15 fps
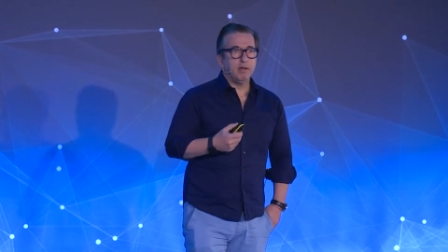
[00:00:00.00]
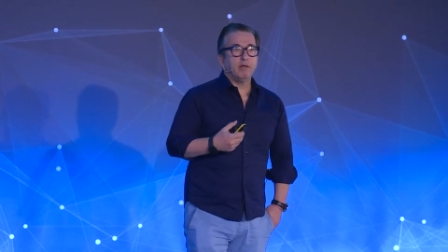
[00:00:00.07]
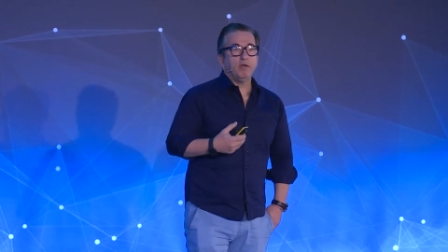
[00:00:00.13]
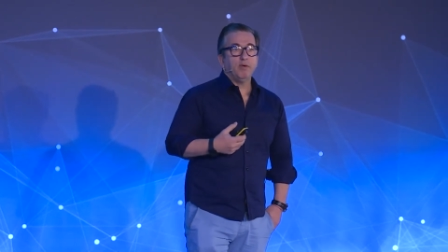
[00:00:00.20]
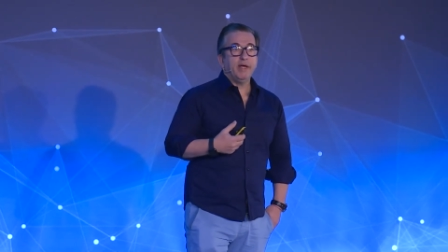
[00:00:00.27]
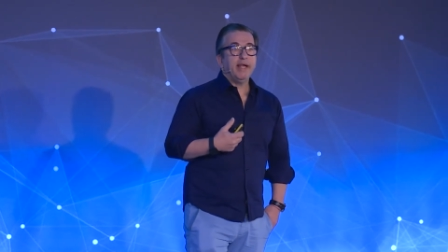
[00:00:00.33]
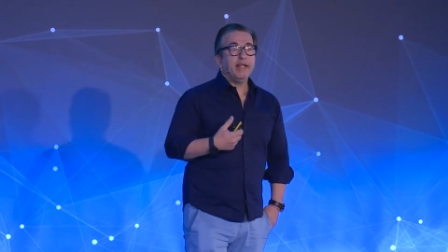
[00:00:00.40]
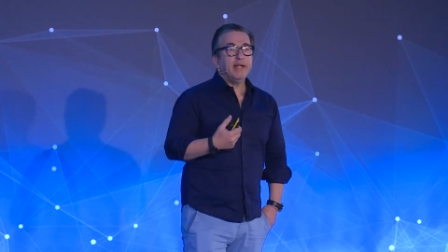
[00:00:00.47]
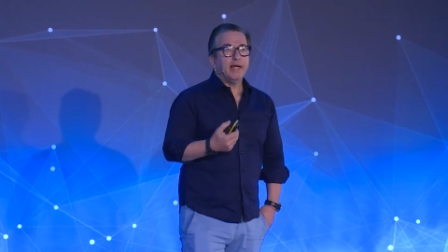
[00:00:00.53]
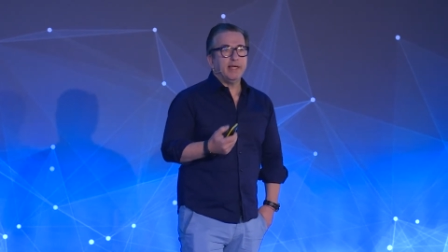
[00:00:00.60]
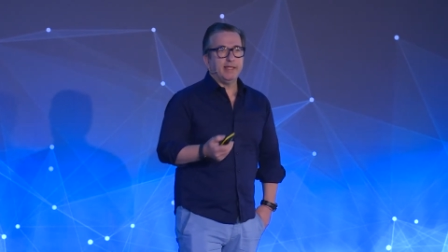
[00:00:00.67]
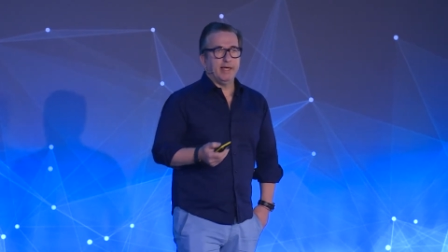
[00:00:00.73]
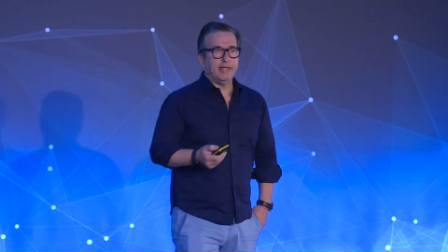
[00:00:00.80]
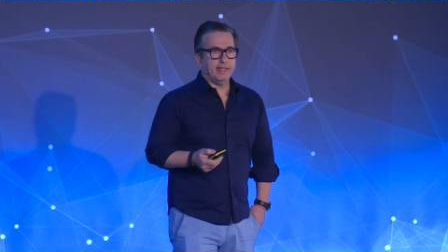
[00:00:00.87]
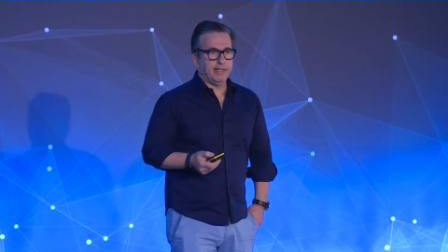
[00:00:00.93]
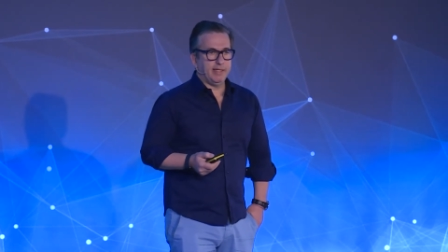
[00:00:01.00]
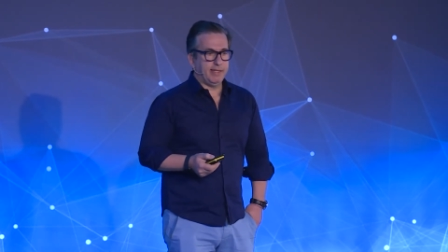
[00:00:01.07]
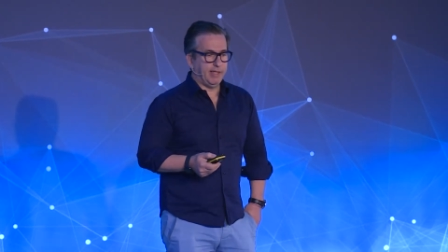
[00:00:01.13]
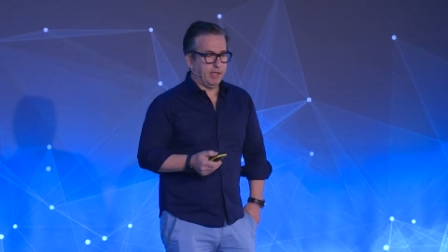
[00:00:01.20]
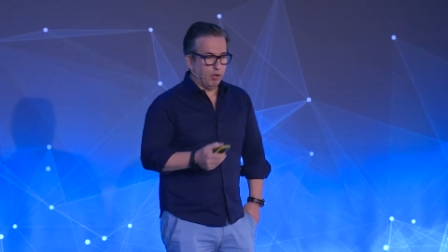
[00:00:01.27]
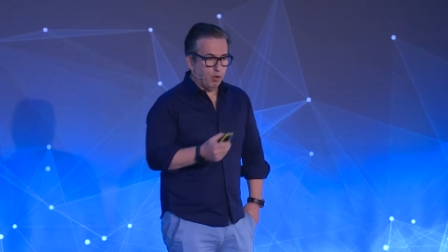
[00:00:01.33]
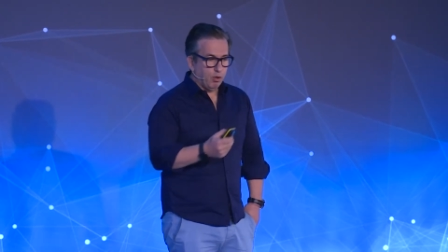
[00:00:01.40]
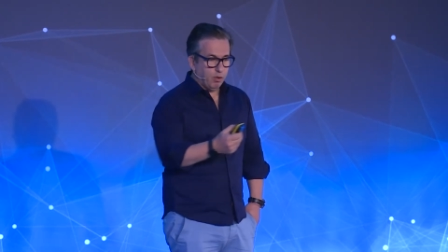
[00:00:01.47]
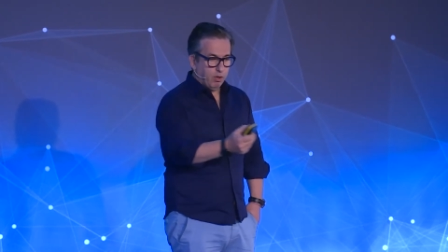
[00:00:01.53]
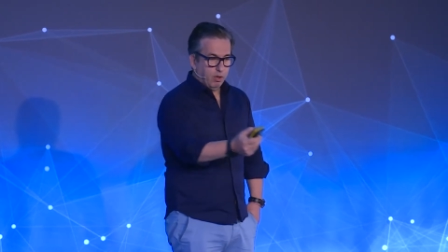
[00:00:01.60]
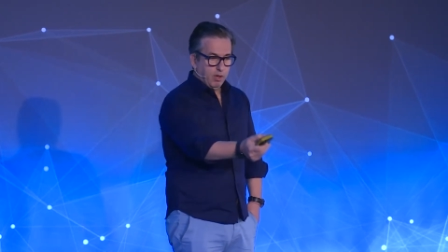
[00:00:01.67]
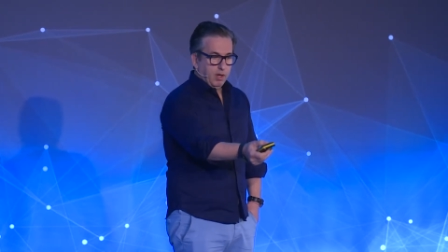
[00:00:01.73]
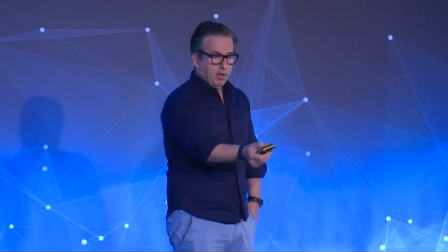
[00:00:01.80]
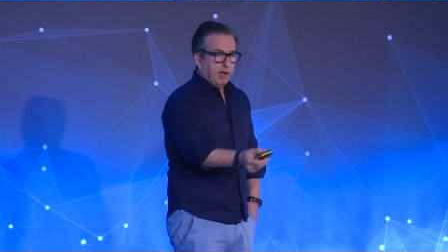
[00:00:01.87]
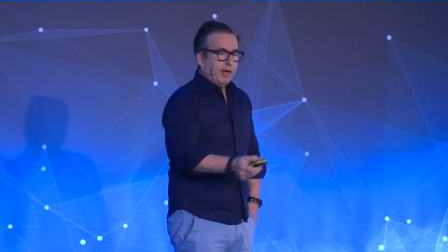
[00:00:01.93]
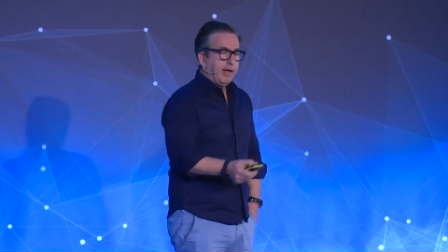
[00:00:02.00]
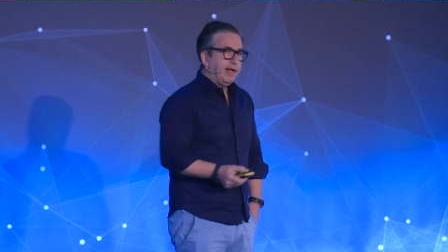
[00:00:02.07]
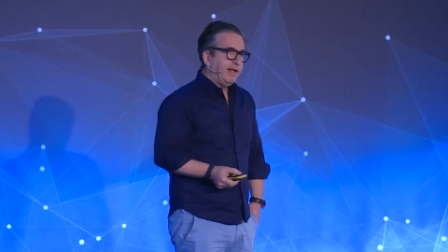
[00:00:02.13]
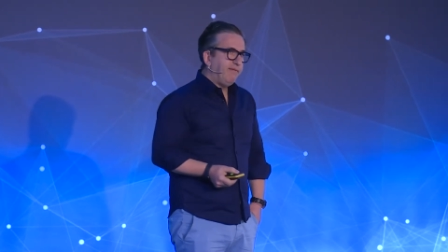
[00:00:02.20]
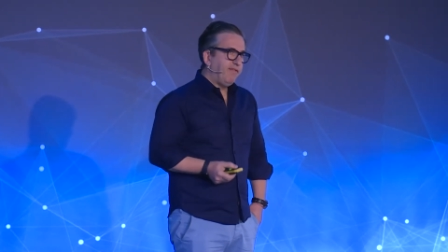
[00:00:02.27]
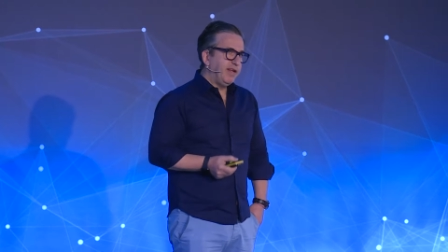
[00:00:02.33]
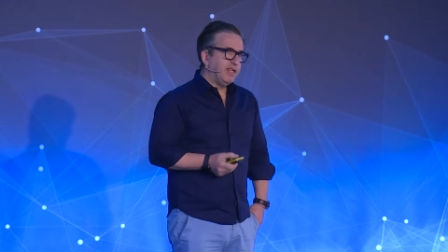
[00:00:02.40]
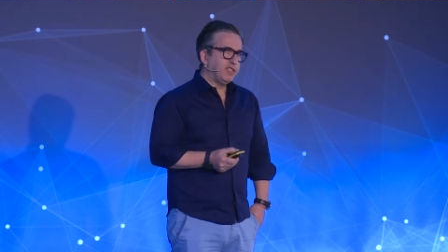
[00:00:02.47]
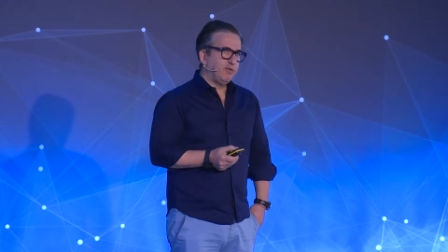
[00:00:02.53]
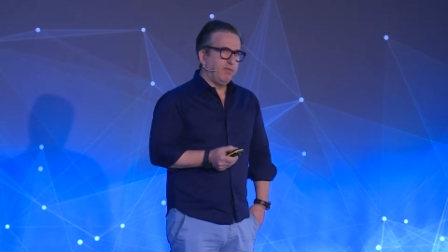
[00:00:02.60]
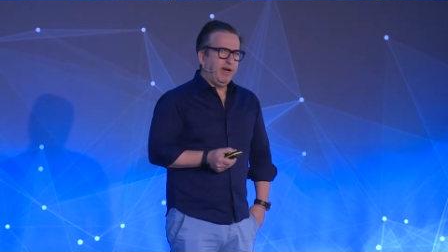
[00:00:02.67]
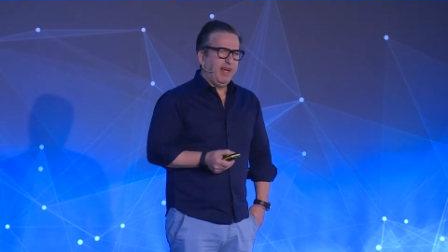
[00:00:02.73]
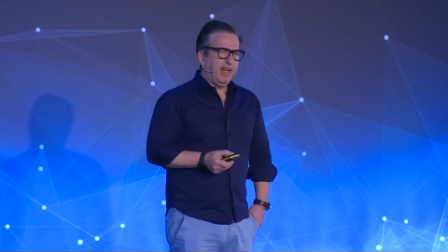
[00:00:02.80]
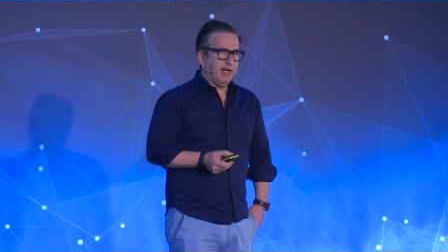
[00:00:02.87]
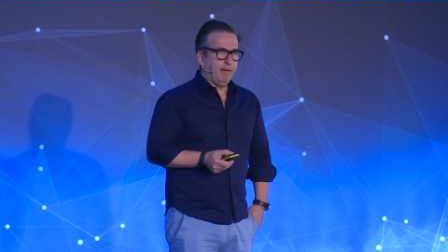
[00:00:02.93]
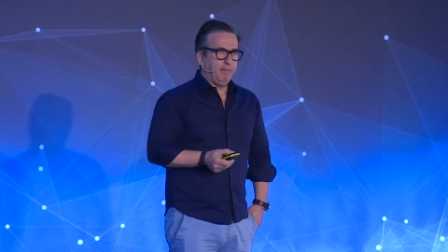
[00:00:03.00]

to get an identity or in Venezuela.